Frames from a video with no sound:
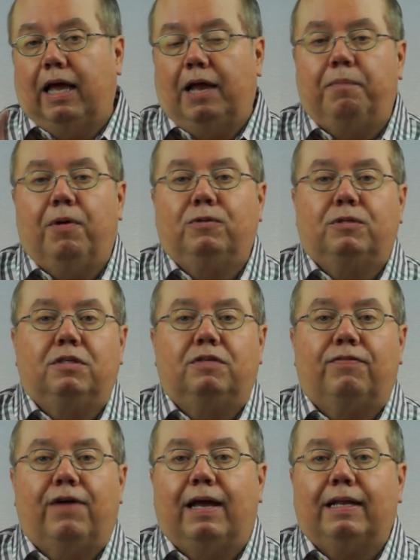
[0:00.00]
And Moses
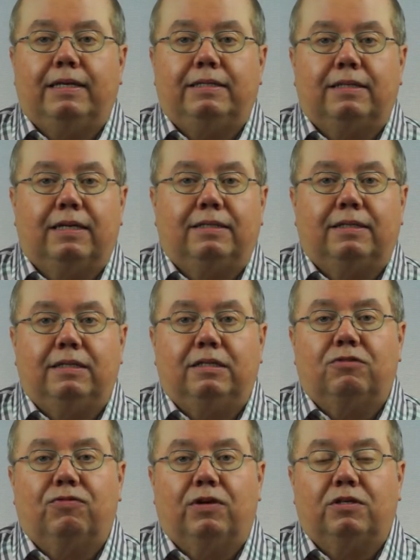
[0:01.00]
finally says in
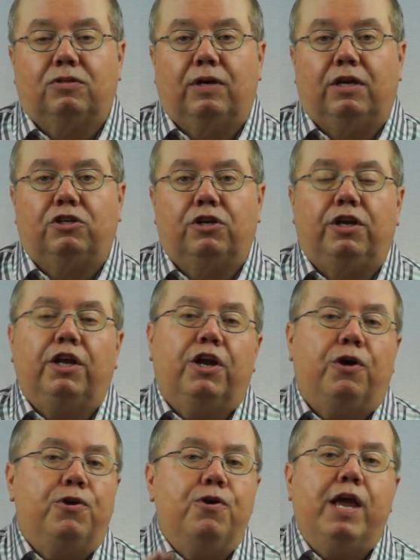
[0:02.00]
his frustration, You
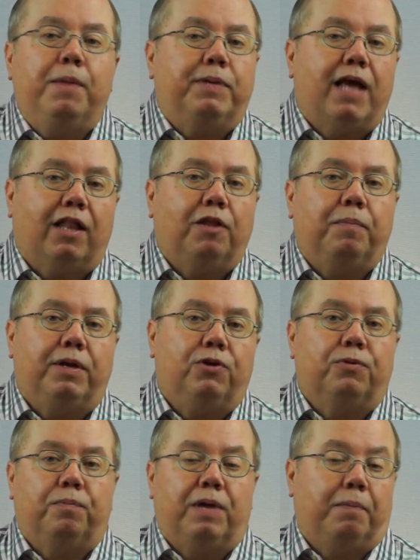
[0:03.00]
know, you keep telling
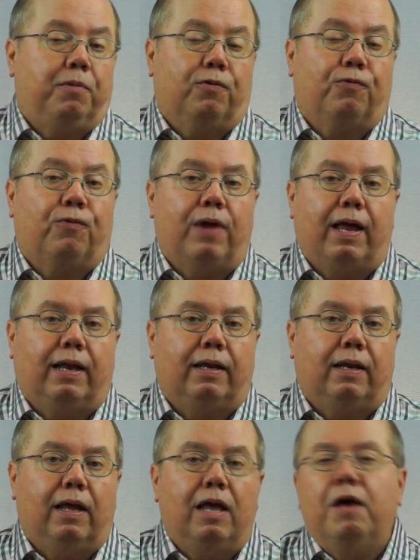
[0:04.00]
me I'm your
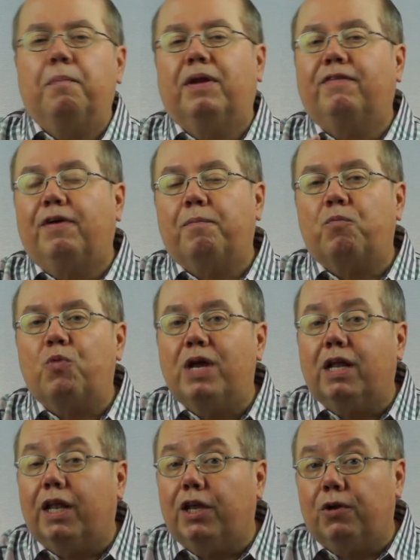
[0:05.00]
friend. But if I'm
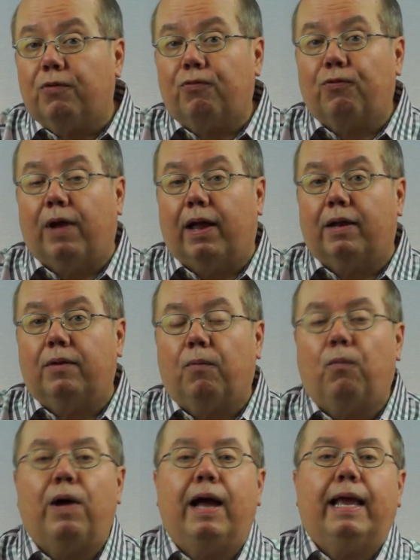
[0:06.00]
really your friend,
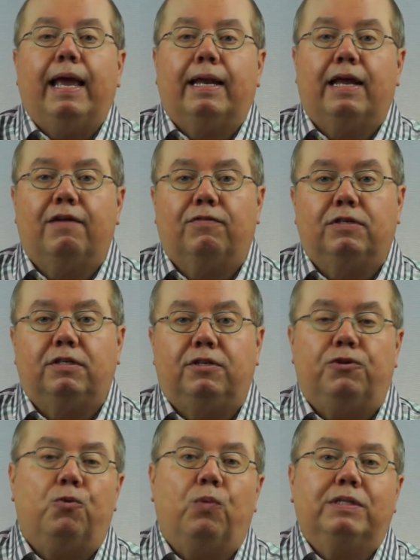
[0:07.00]
why can't I ever see
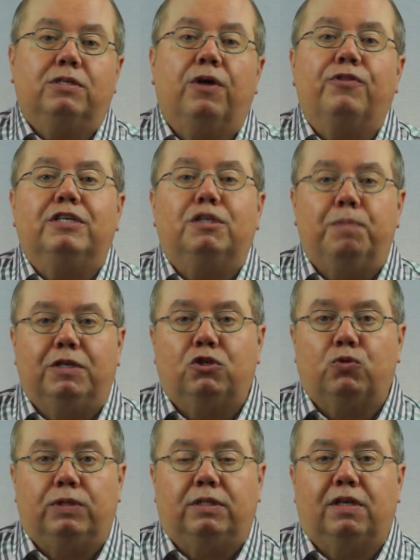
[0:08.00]
you? What's all this
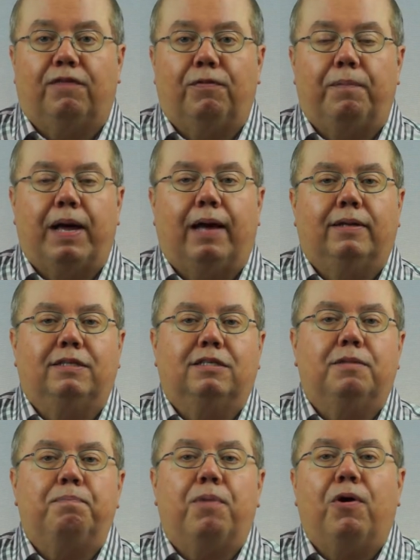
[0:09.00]
mystery stuff about? It's
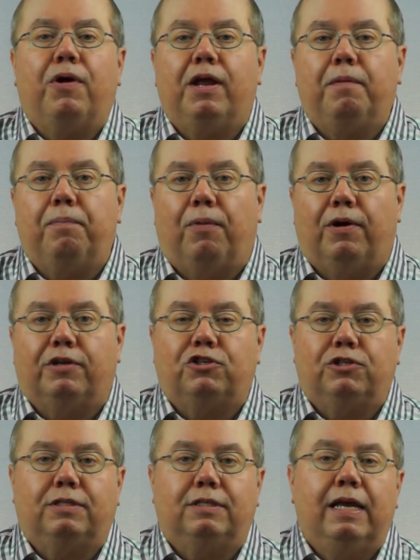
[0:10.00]
the burning
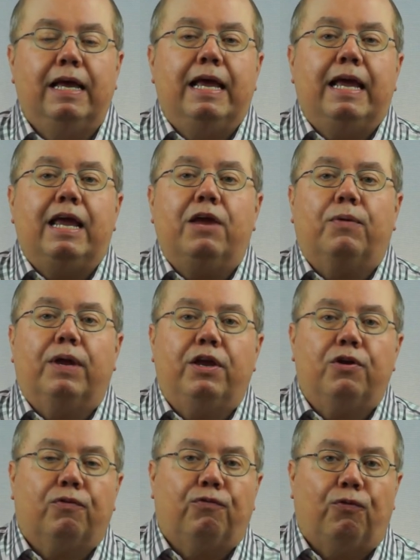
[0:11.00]
bush, it's hearing
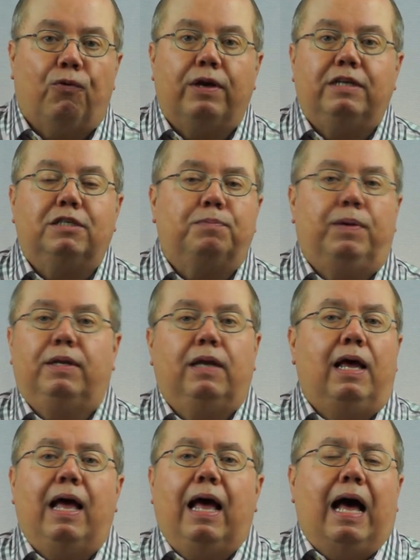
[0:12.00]
your voice, but
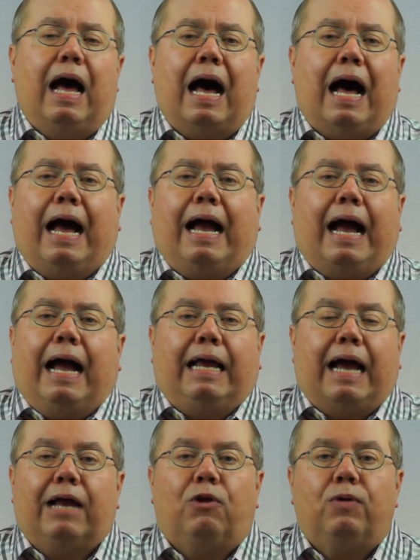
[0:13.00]

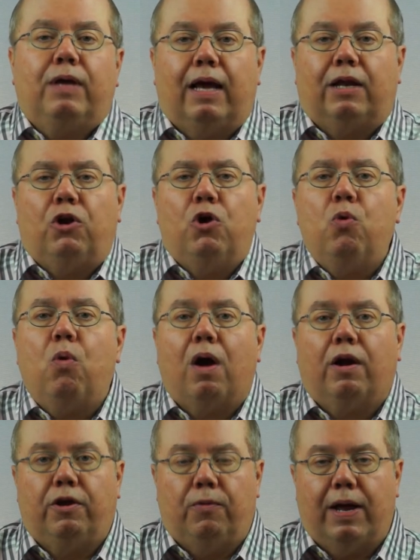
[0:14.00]
I, I don't get it. Who
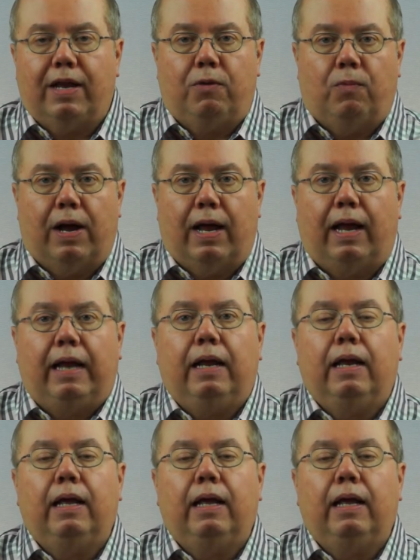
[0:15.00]
are you anyway?